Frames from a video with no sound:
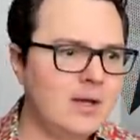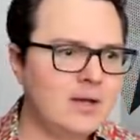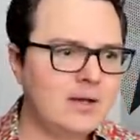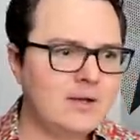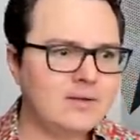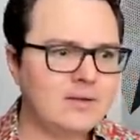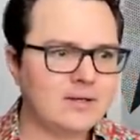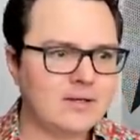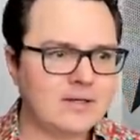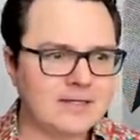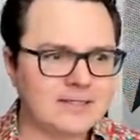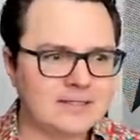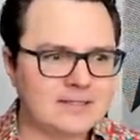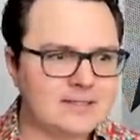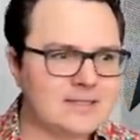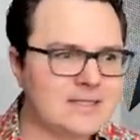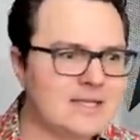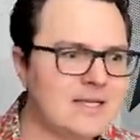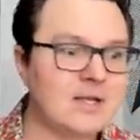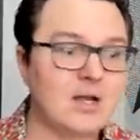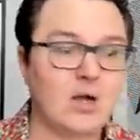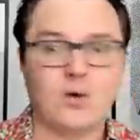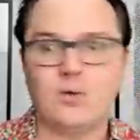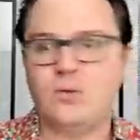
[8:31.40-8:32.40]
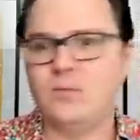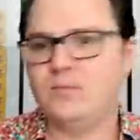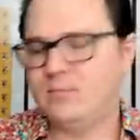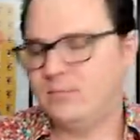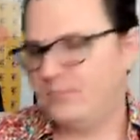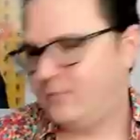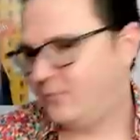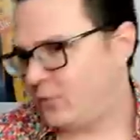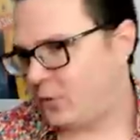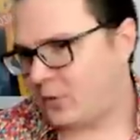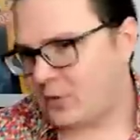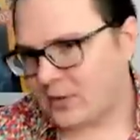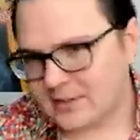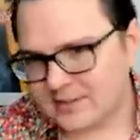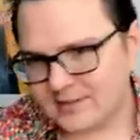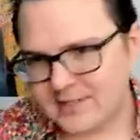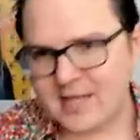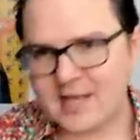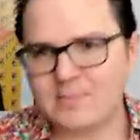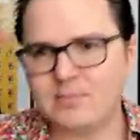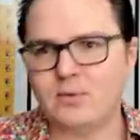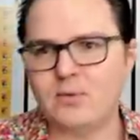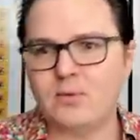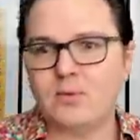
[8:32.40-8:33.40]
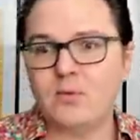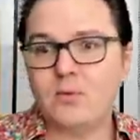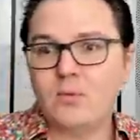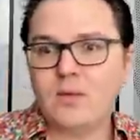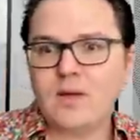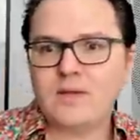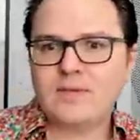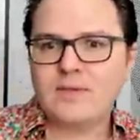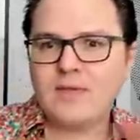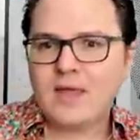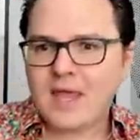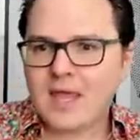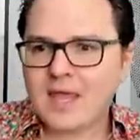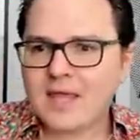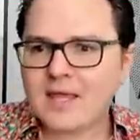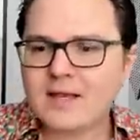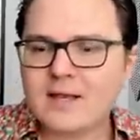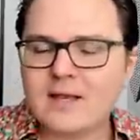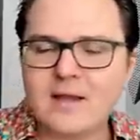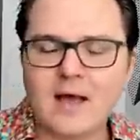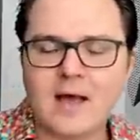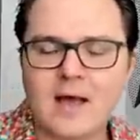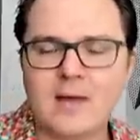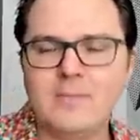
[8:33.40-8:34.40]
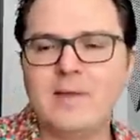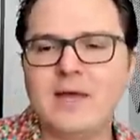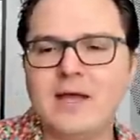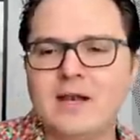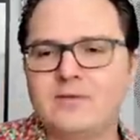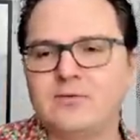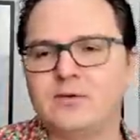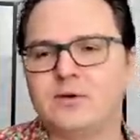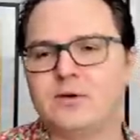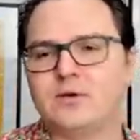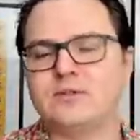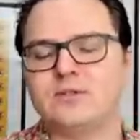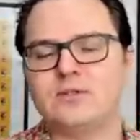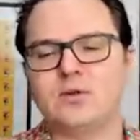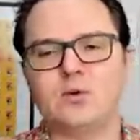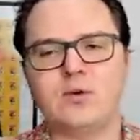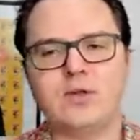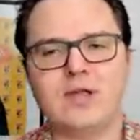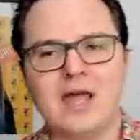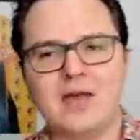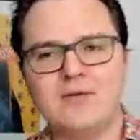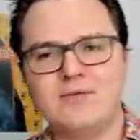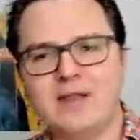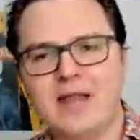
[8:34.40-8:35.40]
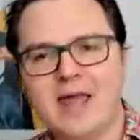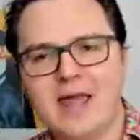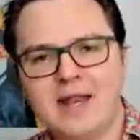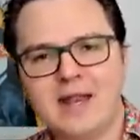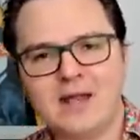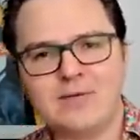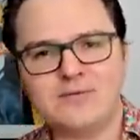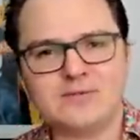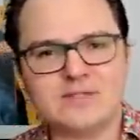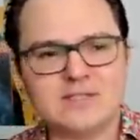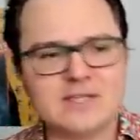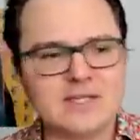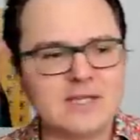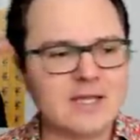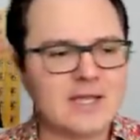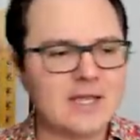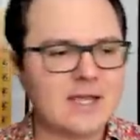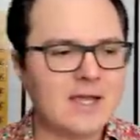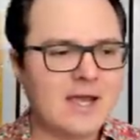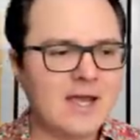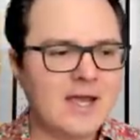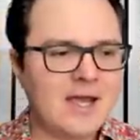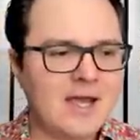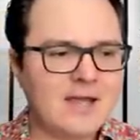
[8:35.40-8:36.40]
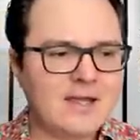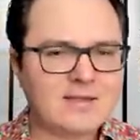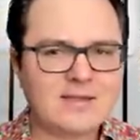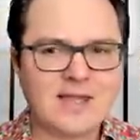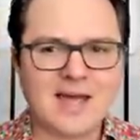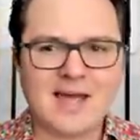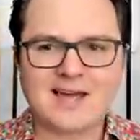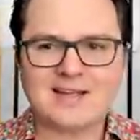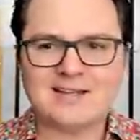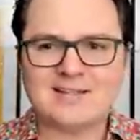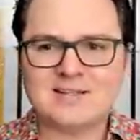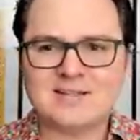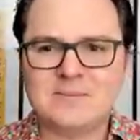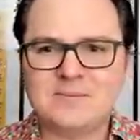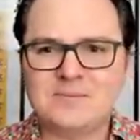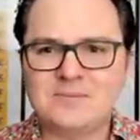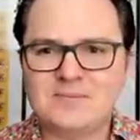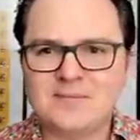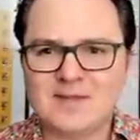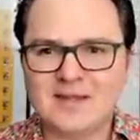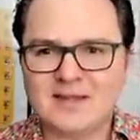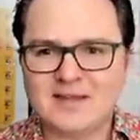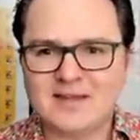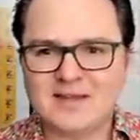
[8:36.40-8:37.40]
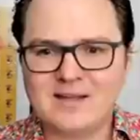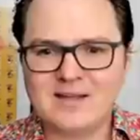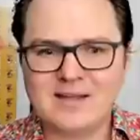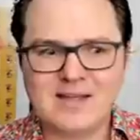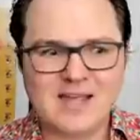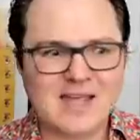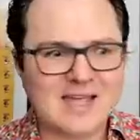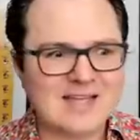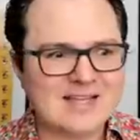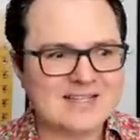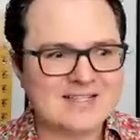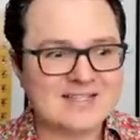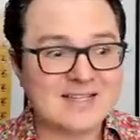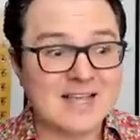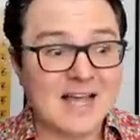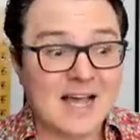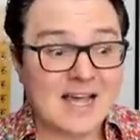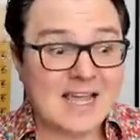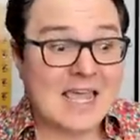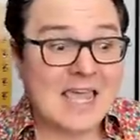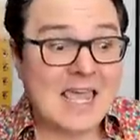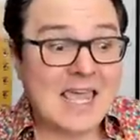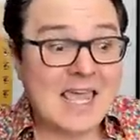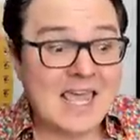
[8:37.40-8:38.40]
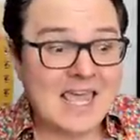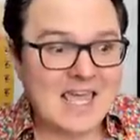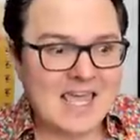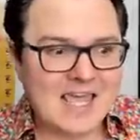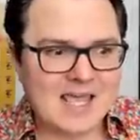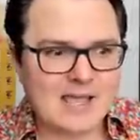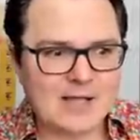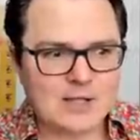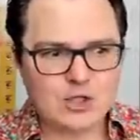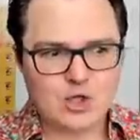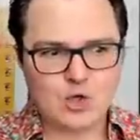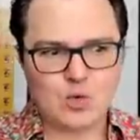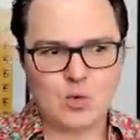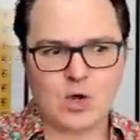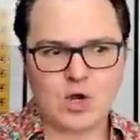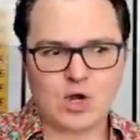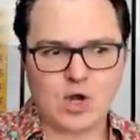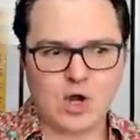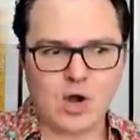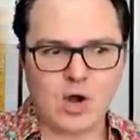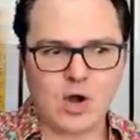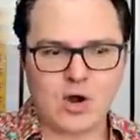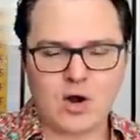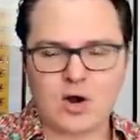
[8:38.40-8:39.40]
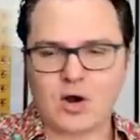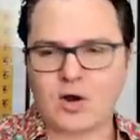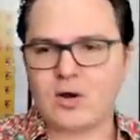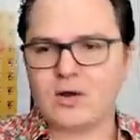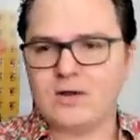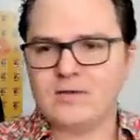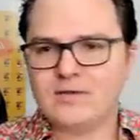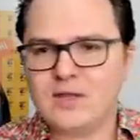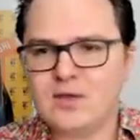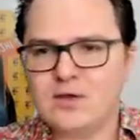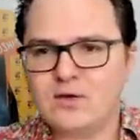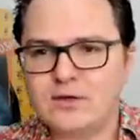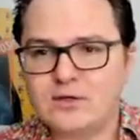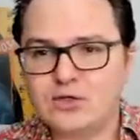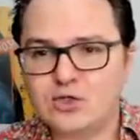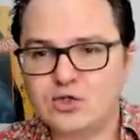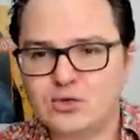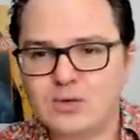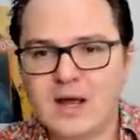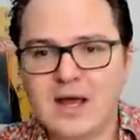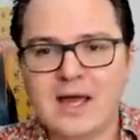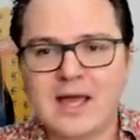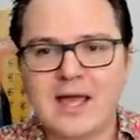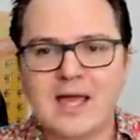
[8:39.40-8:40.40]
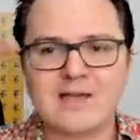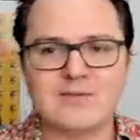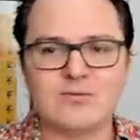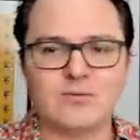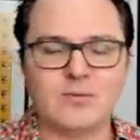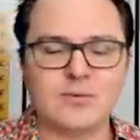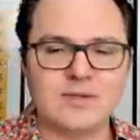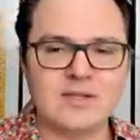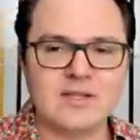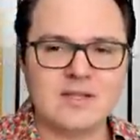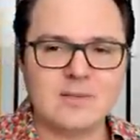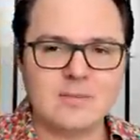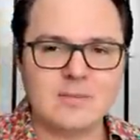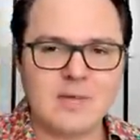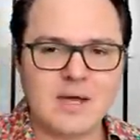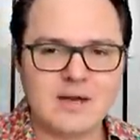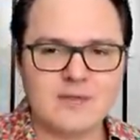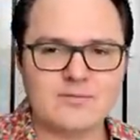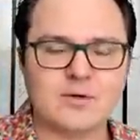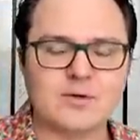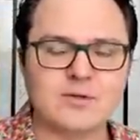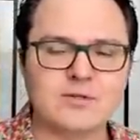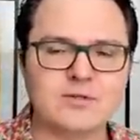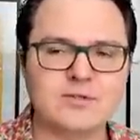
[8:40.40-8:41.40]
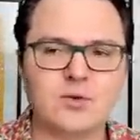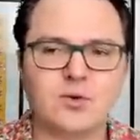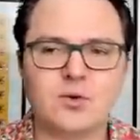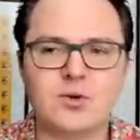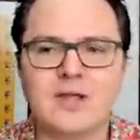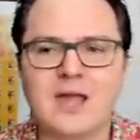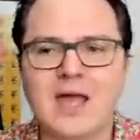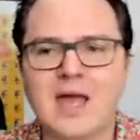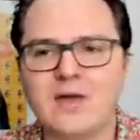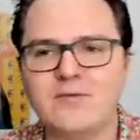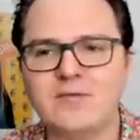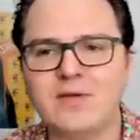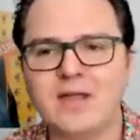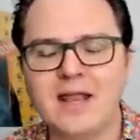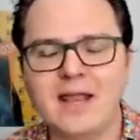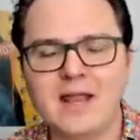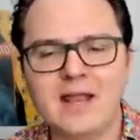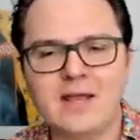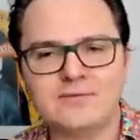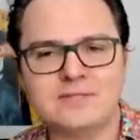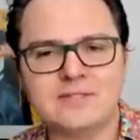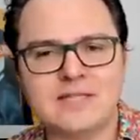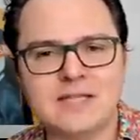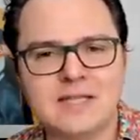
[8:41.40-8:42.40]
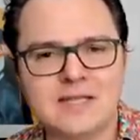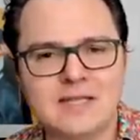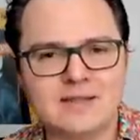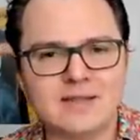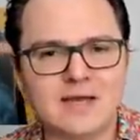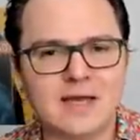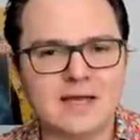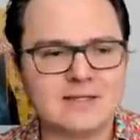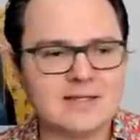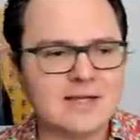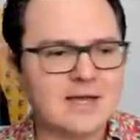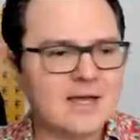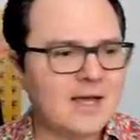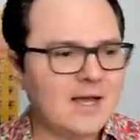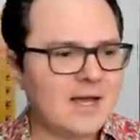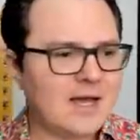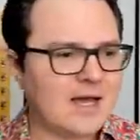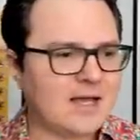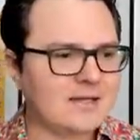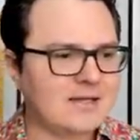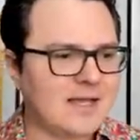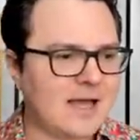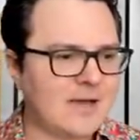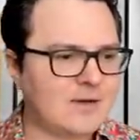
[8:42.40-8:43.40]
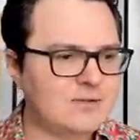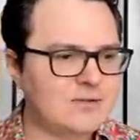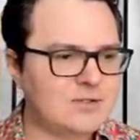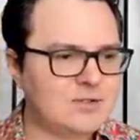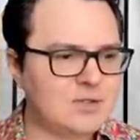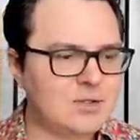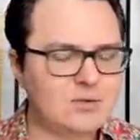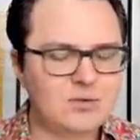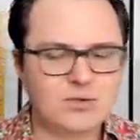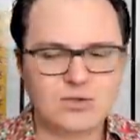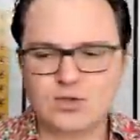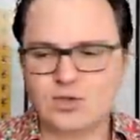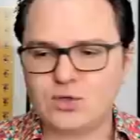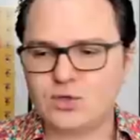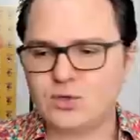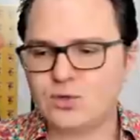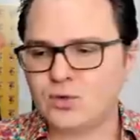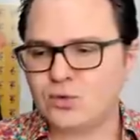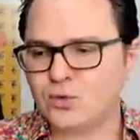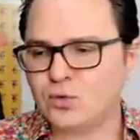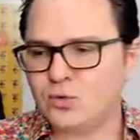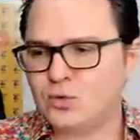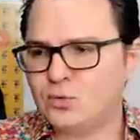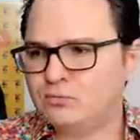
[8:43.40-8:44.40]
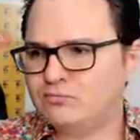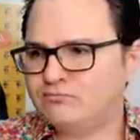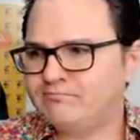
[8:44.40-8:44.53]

the casino, for example, within a metaverse, or you have an NFT that is a key to a car that you can drive within the metaverse, or you have an NFT that allows you to